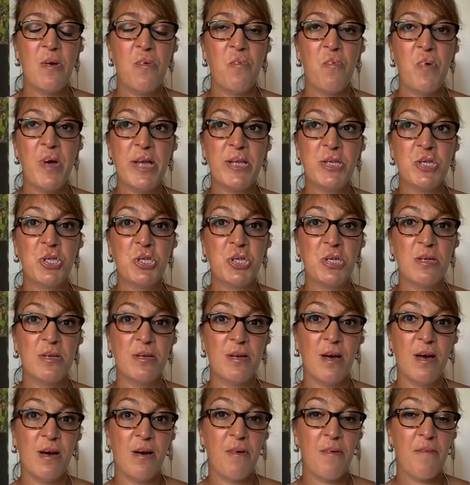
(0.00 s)
which
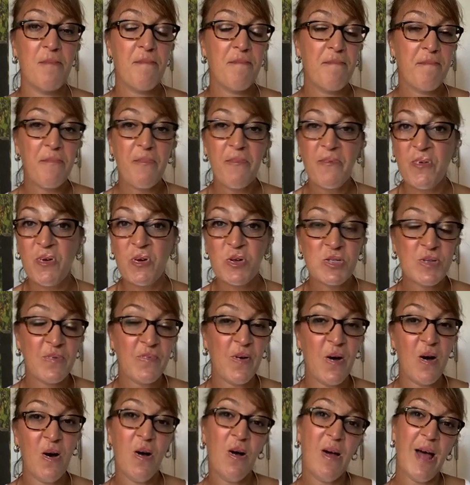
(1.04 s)
first of
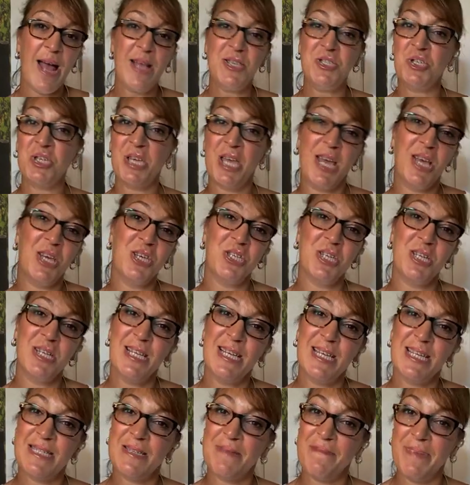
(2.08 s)
all, education
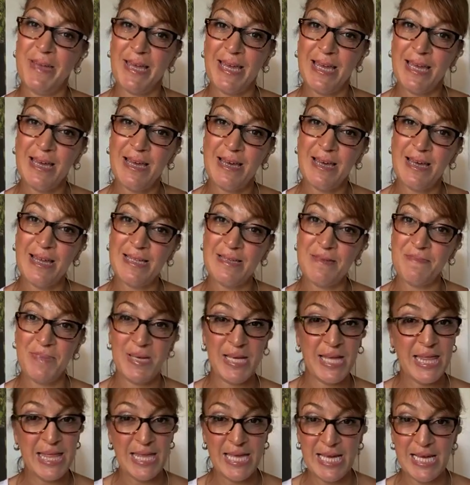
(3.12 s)
is a big is a big
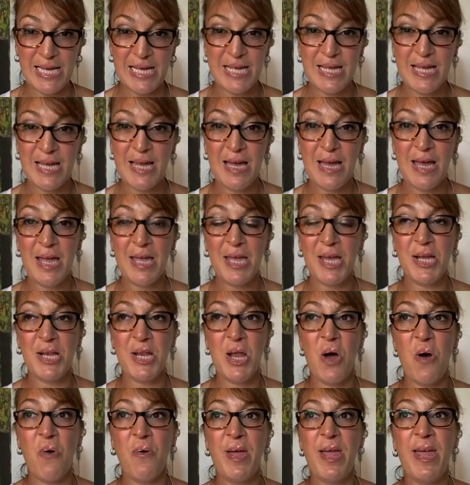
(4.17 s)
thing you
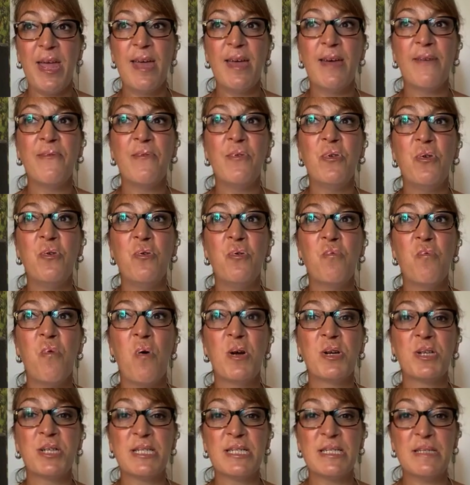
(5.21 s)
know, if you
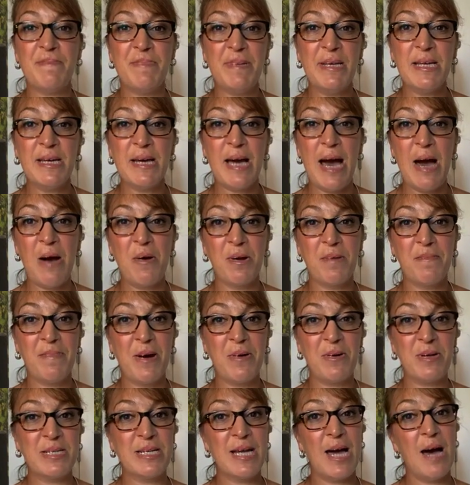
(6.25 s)
want to speak out about
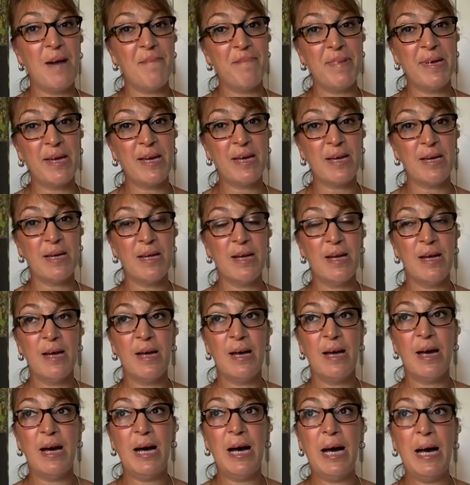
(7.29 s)
a topic,
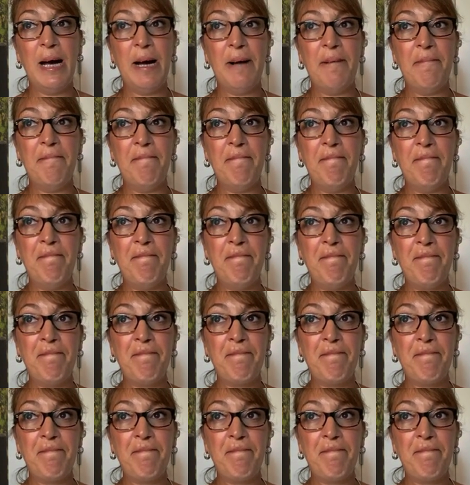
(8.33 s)
um,